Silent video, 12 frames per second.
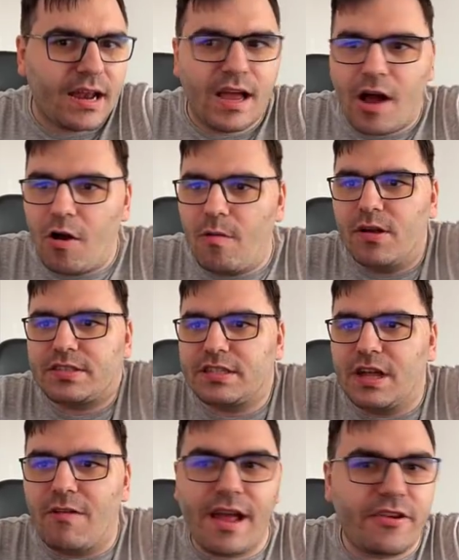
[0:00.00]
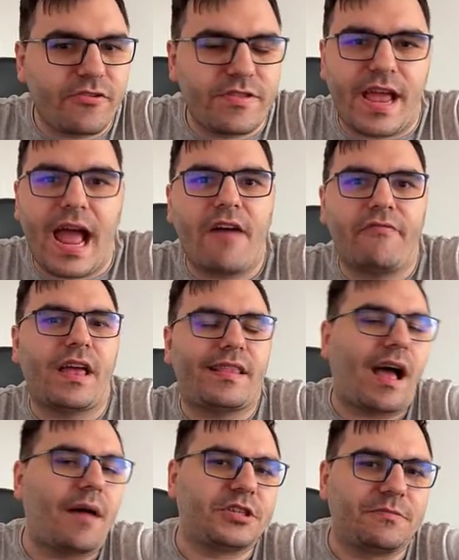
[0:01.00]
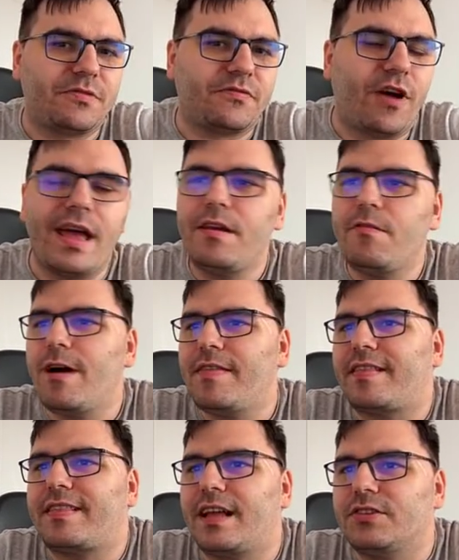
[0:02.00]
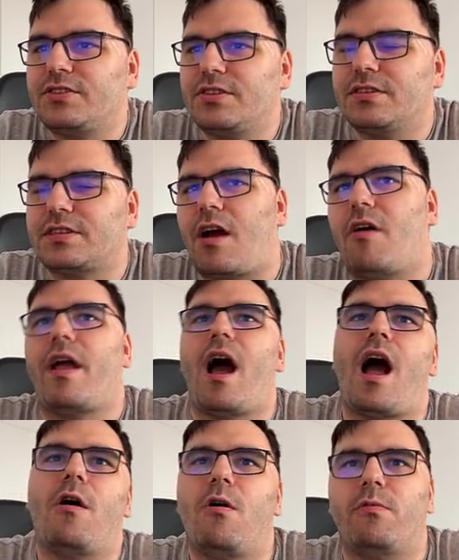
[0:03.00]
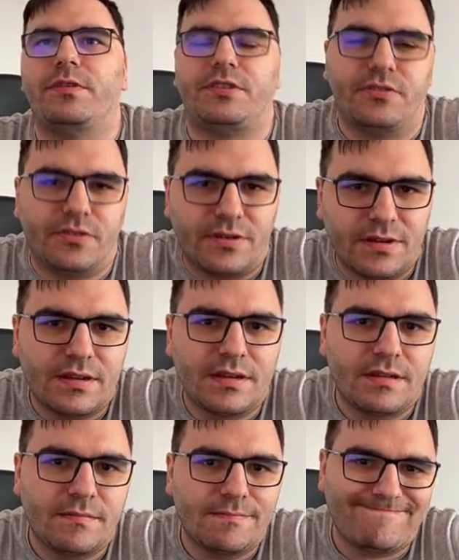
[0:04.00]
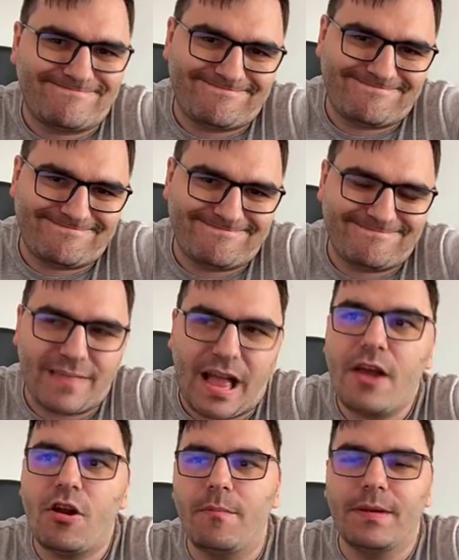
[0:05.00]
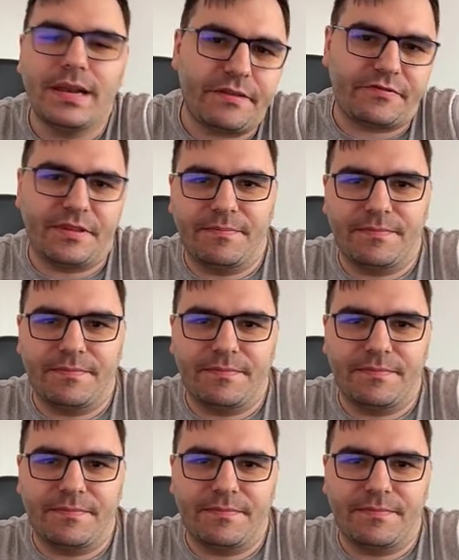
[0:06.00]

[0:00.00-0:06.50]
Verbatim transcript: Almost no one did. they have that option before. Anyone that tells you, it's like, oh yeah, I always knew. I don't believe them.